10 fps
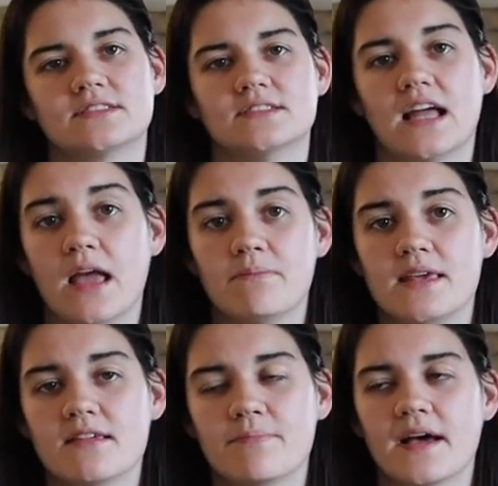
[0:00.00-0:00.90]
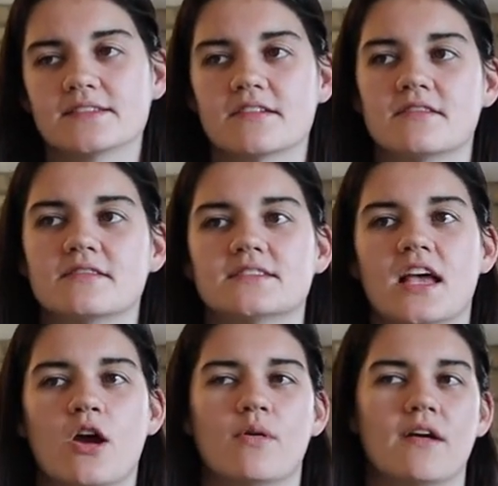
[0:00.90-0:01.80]
Nine-piece puzzles.
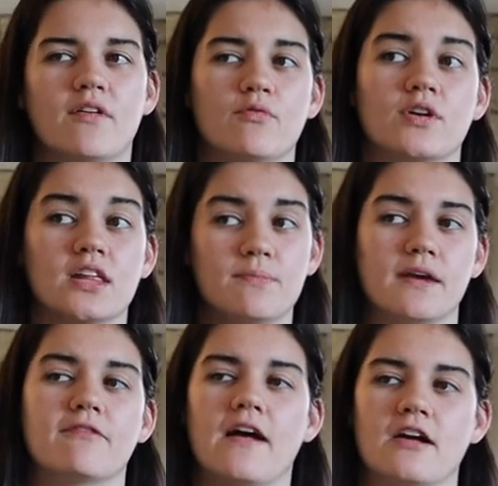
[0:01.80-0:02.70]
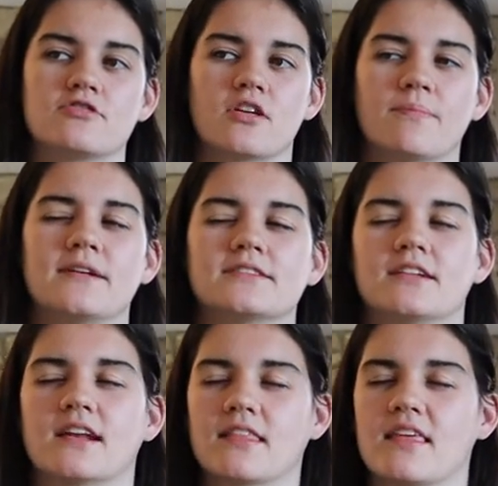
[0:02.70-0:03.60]
We have a really big fire truck puzzle
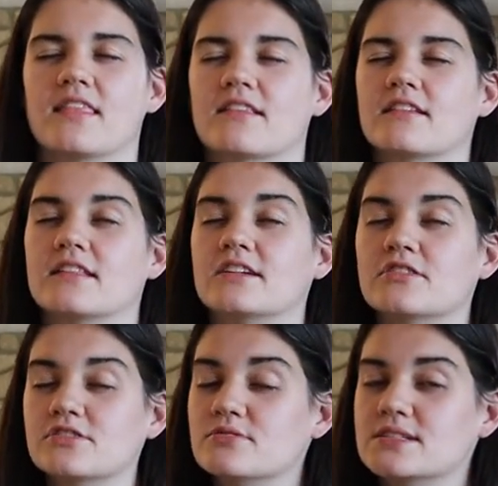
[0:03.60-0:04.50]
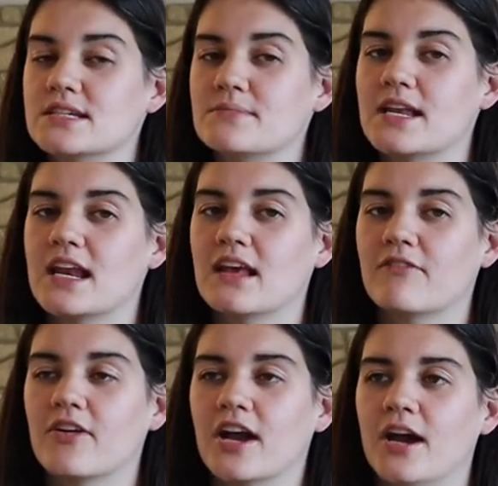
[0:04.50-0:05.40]
and I think that's a little too intimidating
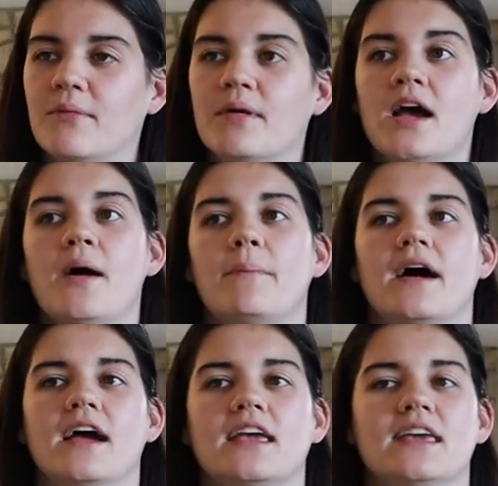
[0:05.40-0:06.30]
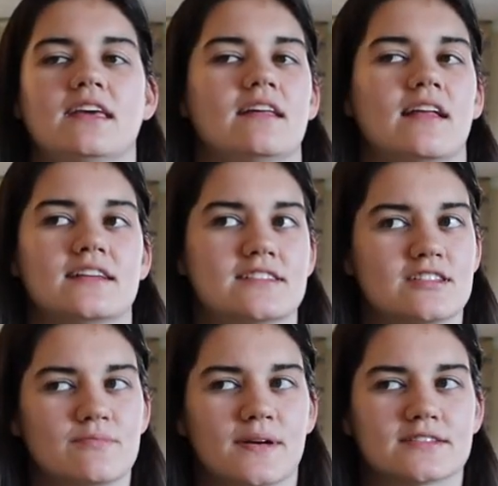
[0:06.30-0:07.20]
for him, but he likes to
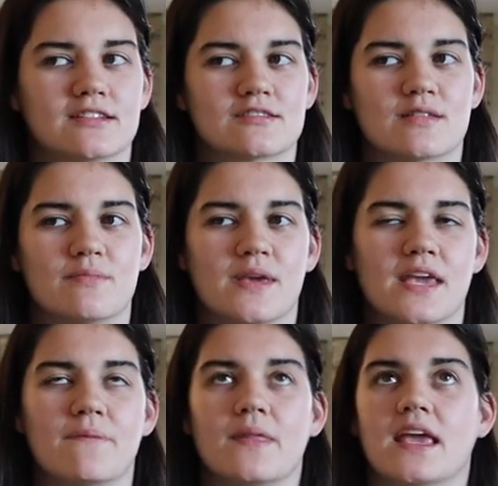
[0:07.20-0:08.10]
do puzzles with me.